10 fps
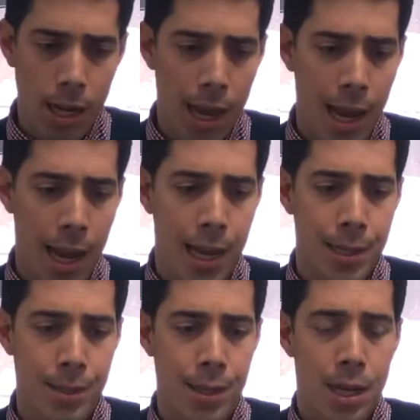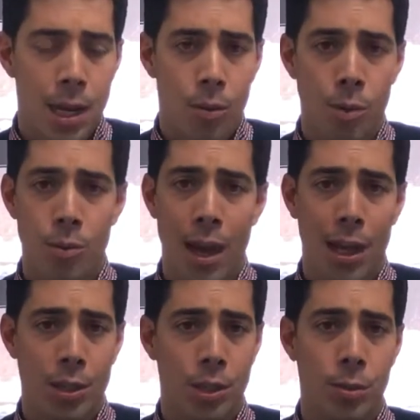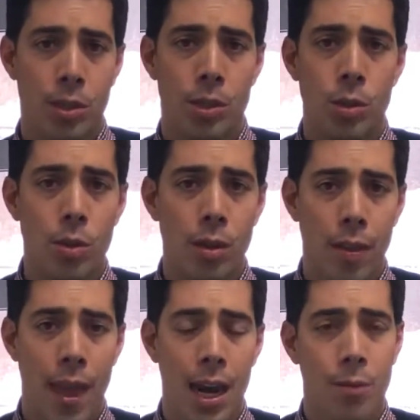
And we will actually do it sooner than that